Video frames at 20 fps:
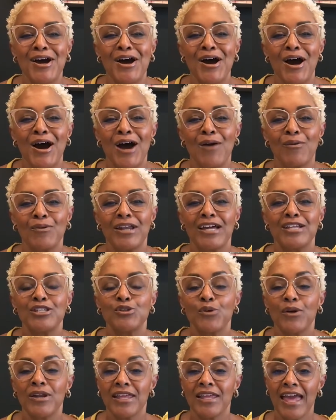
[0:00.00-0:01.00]
uh, when I
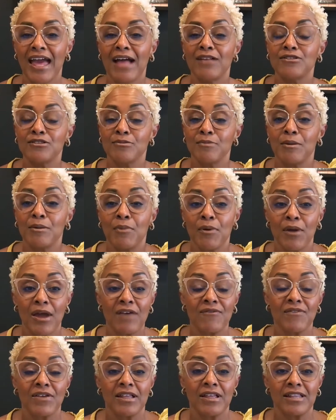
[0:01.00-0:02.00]
joined Councilmember
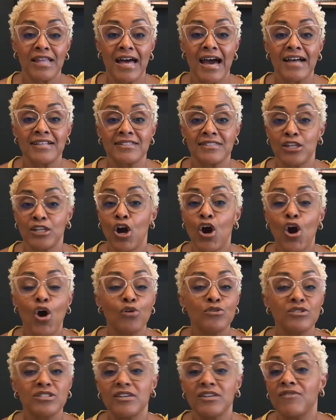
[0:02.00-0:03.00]
Evan Glass and a
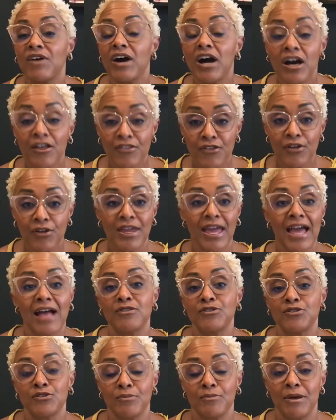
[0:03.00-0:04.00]
host of other
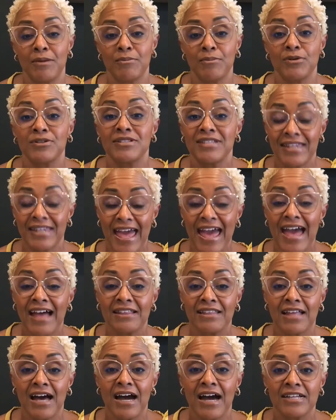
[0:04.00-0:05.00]
council members and
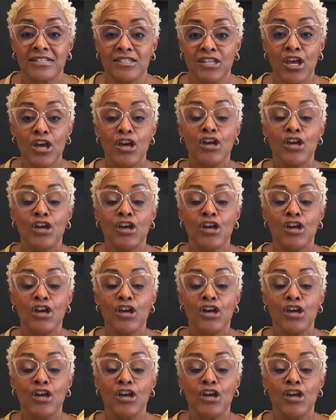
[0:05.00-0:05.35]
allies